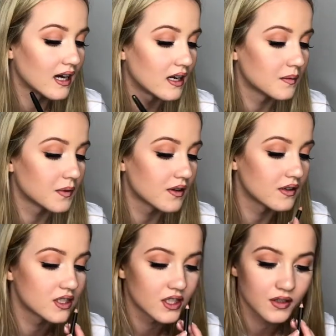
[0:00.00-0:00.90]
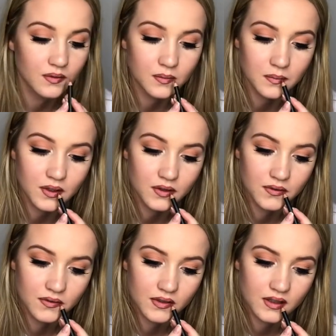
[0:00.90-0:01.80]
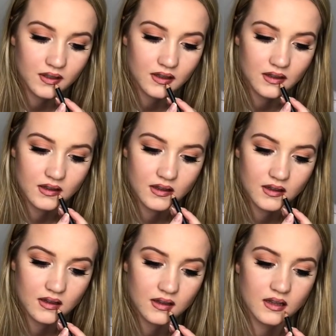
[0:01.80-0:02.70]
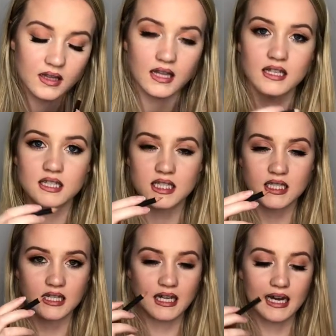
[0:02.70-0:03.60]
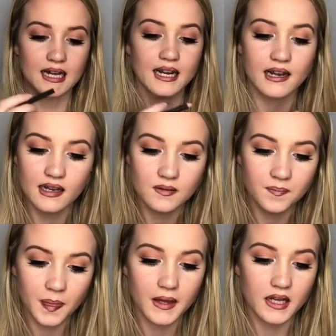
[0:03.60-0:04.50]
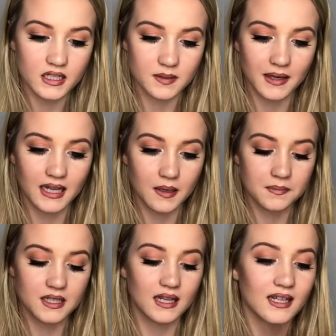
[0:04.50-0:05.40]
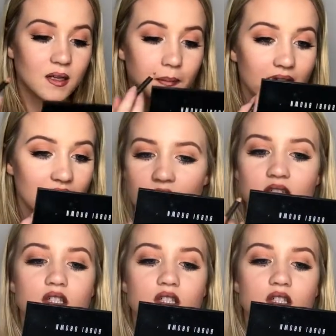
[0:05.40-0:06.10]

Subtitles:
I'm going to move this liner into my lips a little bit.